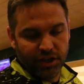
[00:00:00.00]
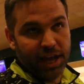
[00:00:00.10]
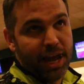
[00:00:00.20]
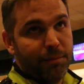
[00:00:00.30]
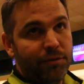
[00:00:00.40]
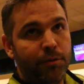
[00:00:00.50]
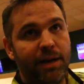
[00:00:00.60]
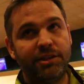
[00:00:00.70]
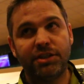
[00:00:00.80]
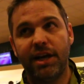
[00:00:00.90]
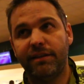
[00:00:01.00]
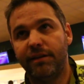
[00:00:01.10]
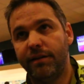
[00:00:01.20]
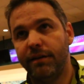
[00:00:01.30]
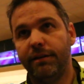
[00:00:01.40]
a good game. I threw a bad shot
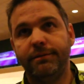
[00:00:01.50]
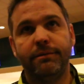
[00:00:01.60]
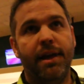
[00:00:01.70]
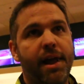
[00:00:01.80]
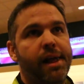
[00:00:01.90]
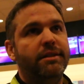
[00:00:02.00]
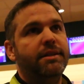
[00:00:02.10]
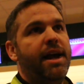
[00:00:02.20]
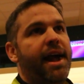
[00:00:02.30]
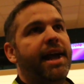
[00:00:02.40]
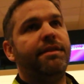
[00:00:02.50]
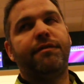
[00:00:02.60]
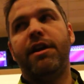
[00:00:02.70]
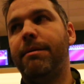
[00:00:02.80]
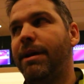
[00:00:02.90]
there in the eighth
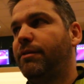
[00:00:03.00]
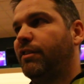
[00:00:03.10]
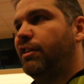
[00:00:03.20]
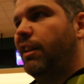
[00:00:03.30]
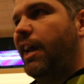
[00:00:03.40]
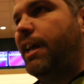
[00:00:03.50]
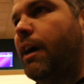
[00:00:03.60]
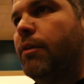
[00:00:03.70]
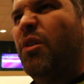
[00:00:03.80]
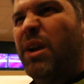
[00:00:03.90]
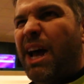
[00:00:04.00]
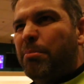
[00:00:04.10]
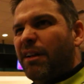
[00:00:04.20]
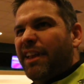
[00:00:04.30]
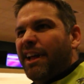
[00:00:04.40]
frame. That was a good lane. I don't know what
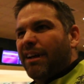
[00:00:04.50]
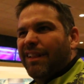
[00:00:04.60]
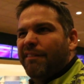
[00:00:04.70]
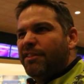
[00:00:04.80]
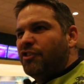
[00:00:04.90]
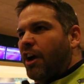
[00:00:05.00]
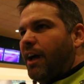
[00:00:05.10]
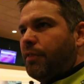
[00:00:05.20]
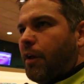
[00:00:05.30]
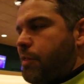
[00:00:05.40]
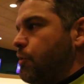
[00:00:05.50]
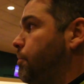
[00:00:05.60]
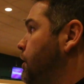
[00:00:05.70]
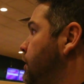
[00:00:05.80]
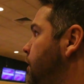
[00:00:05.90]
happened on that 11th shot. I thought I threw
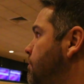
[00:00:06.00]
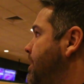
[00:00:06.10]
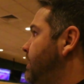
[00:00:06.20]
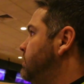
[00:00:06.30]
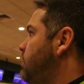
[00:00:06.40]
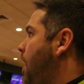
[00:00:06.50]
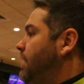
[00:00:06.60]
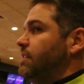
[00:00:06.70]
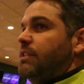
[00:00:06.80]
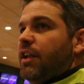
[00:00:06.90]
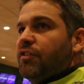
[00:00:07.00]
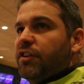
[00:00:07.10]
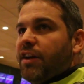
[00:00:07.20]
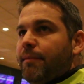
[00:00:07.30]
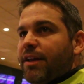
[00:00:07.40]
it pretty good, but it's a
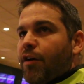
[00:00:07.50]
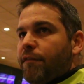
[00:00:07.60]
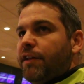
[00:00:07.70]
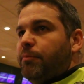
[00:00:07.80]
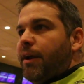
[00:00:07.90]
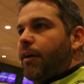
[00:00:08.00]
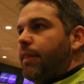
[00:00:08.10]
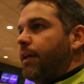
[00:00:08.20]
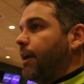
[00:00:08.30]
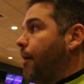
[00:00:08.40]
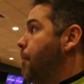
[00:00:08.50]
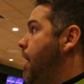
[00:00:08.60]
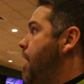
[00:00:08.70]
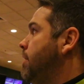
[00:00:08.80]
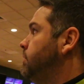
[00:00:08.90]
good time to get off this pair, I think.
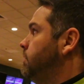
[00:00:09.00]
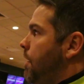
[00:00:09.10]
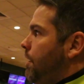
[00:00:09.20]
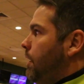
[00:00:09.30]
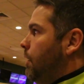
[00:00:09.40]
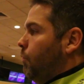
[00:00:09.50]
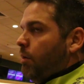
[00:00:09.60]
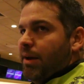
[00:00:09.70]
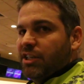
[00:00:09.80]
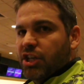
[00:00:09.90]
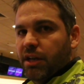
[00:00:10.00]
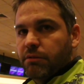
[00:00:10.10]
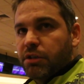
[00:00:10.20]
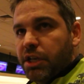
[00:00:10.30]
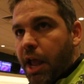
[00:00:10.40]
But one bad shot,
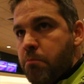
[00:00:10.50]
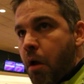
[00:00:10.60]
good game.